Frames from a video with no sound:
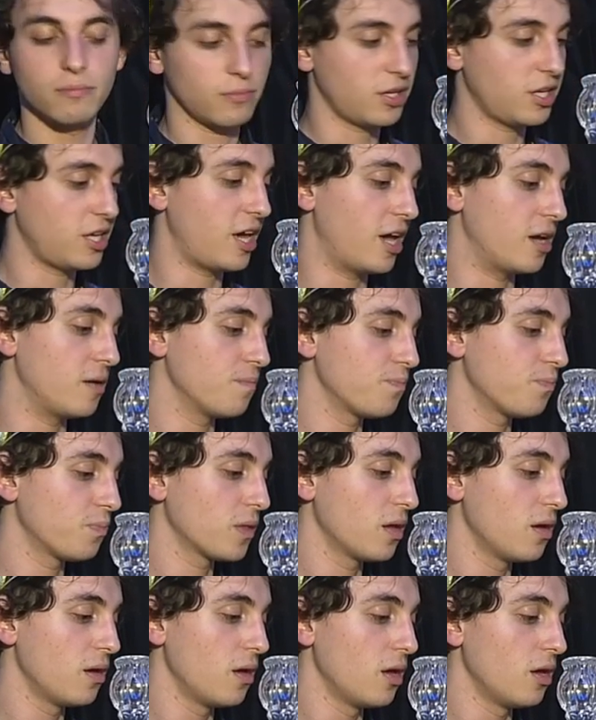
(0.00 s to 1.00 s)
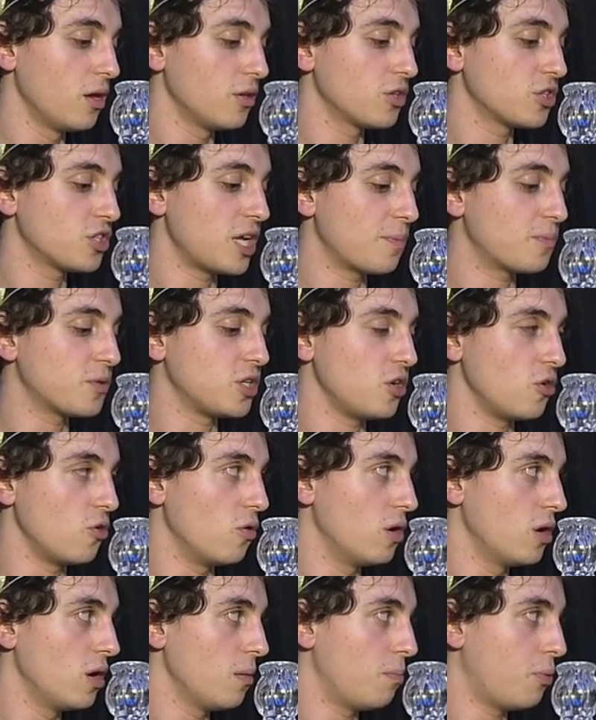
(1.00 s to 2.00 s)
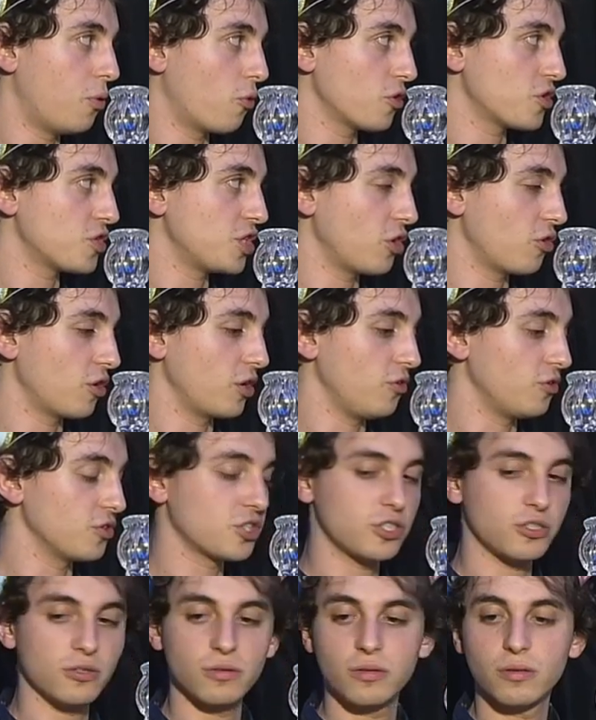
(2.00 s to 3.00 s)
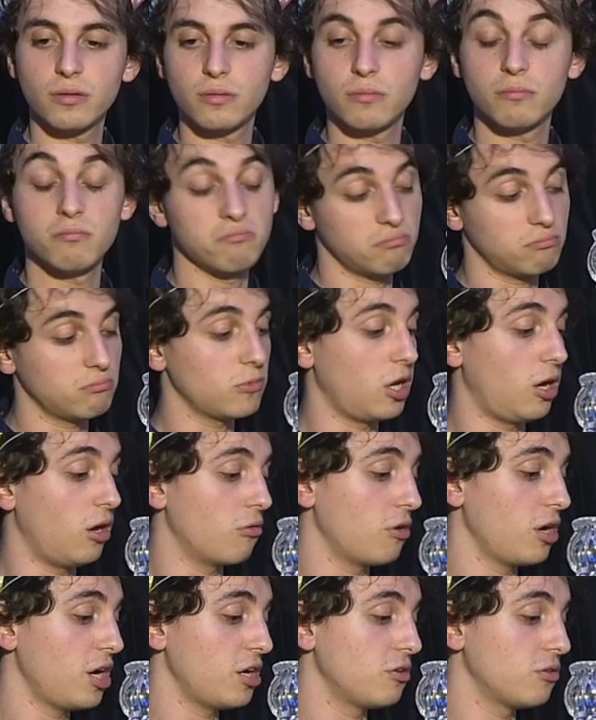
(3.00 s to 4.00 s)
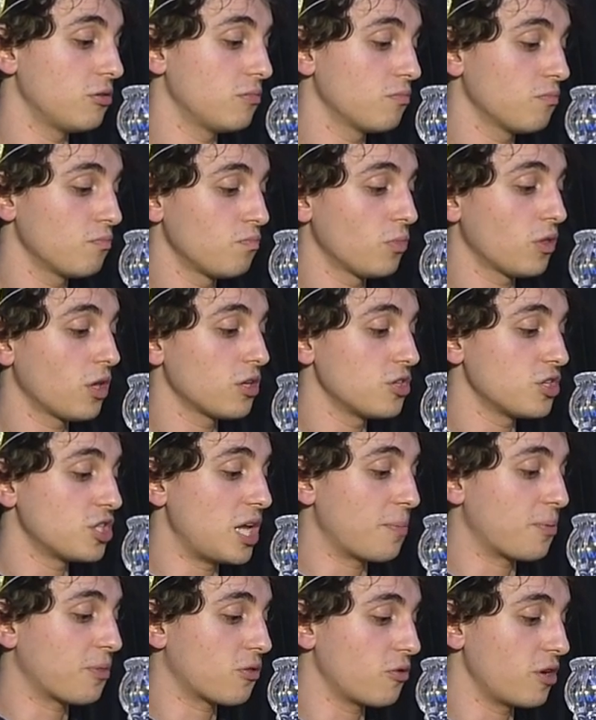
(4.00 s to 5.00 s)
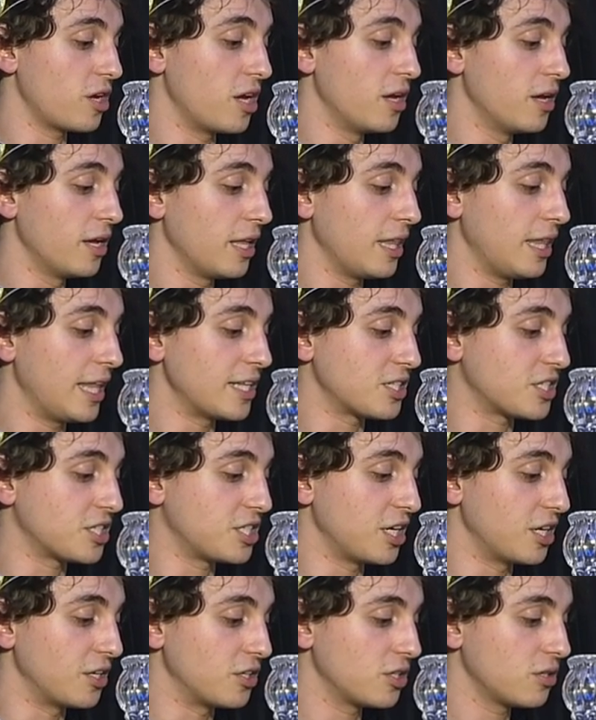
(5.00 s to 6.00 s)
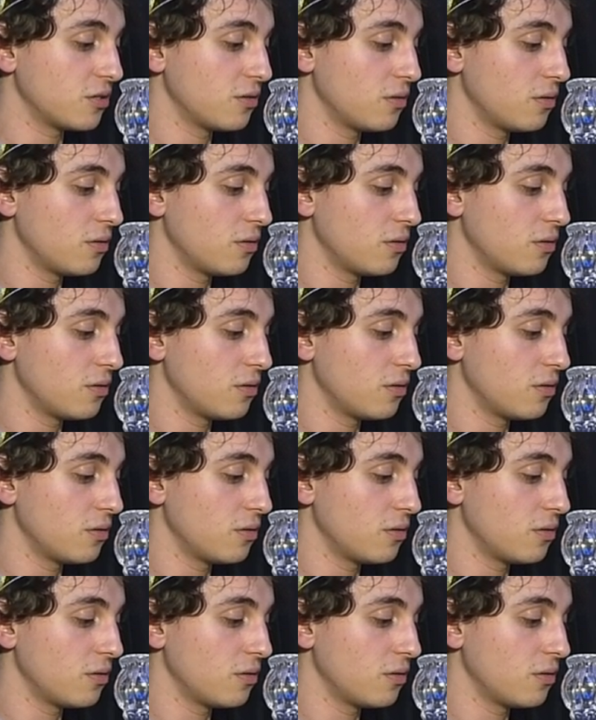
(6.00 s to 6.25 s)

Okay. Step two, pour cereals. All right. Step three, let sit.